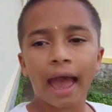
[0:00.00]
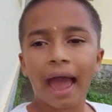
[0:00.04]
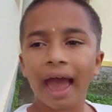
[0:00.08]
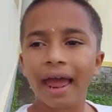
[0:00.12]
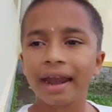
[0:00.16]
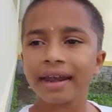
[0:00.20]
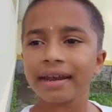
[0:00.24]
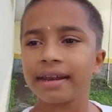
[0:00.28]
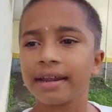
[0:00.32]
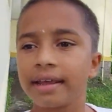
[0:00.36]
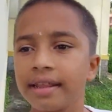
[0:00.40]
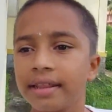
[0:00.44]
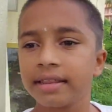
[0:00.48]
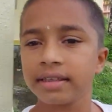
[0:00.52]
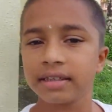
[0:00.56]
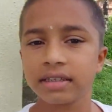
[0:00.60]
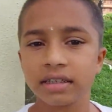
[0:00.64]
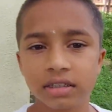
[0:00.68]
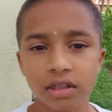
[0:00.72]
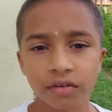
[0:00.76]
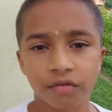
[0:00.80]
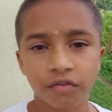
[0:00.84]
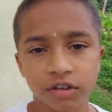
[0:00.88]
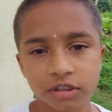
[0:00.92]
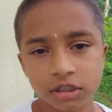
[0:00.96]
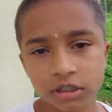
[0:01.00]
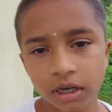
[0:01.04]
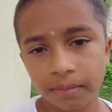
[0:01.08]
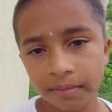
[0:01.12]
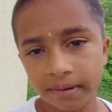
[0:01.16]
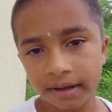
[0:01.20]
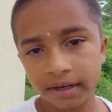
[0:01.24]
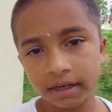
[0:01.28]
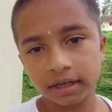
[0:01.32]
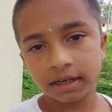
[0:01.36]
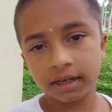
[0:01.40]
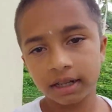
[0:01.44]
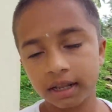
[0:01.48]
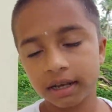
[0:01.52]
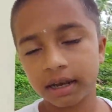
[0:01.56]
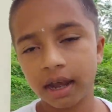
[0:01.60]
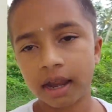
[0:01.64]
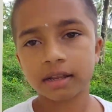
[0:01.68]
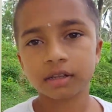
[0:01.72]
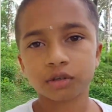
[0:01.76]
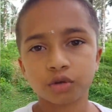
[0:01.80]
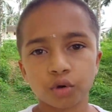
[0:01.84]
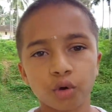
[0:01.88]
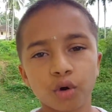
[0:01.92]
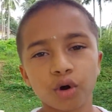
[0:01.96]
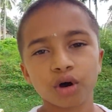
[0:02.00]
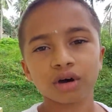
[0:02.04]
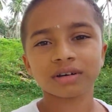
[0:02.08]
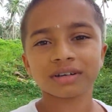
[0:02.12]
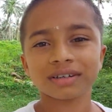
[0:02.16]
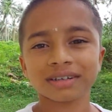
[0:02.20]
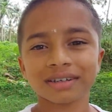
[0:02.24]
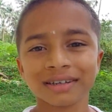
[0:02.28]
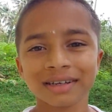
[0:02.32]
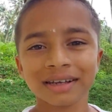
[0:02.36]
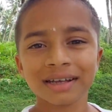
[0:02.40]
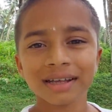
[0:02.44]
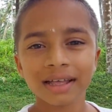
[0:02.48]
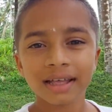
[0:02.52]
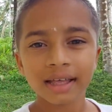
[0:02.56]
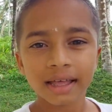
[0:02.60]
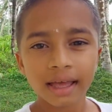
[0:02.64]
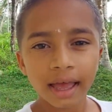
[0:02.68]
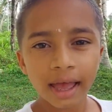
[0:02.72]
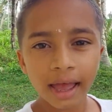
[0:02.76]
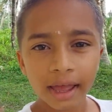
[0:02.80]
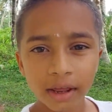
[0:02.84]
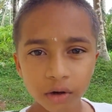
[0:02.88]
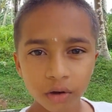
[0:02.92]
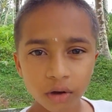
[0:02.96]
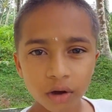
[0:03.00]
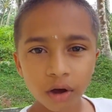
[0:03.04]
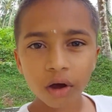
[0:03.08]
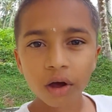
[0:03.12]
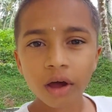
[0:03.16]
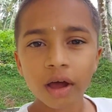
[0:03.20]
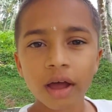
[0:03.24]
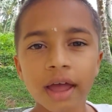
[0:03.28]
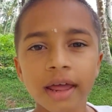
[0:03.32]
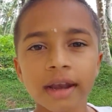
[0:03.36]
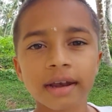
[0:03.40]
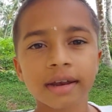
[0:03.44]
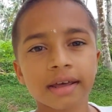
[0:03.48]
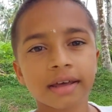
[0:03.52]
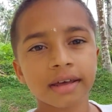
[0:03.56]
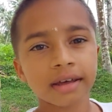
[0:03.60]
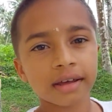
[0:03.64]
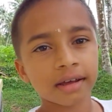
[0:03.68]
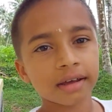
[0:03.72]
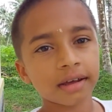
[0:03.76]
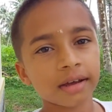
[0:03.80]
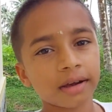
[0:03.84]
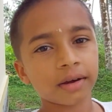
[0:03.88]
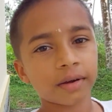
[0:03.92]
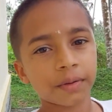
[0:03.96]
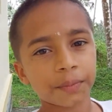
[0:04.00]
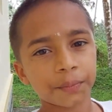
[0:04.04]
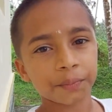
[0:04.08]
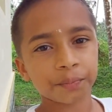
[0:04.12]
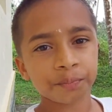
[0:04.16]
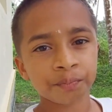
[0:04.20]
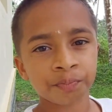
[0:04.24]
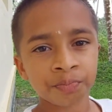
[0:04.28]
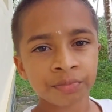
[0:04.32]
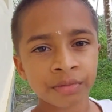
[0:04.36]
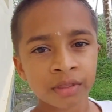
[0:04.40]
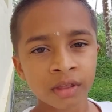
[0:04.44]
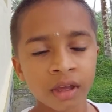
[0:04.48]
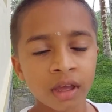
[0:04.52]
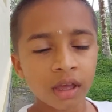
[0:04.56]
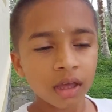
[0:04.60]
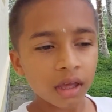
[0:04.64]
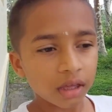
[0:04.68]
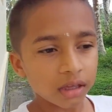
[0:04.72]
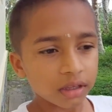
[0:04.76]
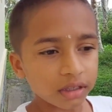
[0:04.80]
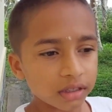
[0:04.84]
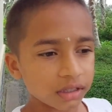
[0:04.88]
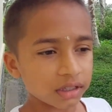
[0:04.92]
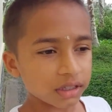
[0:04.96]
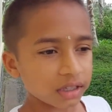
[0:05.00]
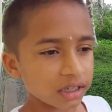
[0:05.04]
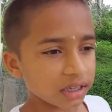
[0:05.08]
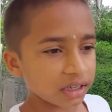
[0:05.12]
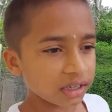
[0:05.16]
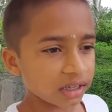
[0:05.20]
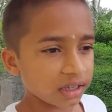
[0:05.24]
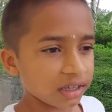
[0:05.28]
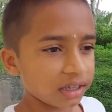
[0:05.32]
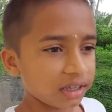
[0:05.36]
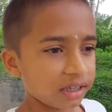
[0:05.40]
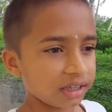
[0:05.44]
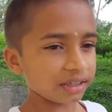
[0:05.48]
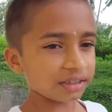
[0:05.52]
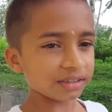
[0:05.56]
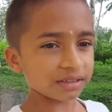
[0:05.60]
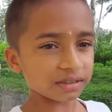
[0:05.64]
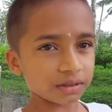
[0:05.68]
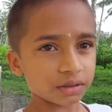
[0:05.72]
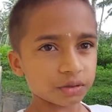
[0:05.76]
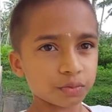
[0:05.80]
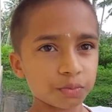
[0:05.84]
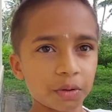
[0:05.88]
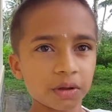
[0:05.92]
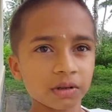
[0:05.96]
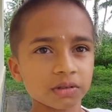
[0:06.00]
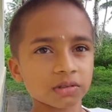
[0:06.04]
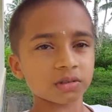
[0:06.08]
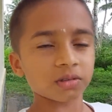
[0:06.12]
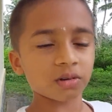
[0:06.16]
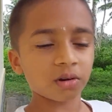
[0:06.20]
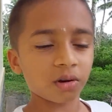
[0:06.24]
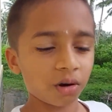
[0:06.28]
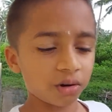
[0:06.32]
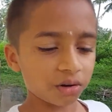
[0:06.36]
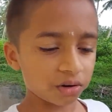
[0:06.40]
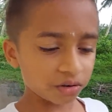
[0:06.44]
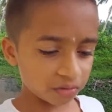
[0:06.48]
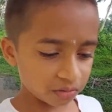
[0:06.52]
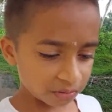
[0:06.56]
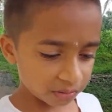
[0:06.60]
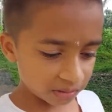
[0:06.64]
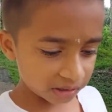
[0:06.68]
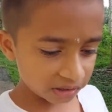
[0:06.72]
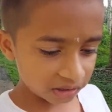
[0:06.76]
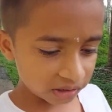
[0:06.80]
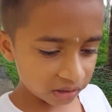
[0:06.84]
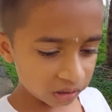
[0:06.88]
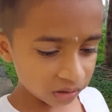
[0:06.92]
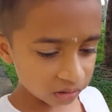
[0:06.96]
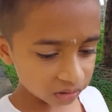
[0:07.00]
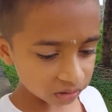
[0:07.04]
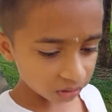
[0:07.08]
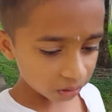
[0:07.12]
And uh, this is the first time I did it, so I know. And um, he he spends a lot of money.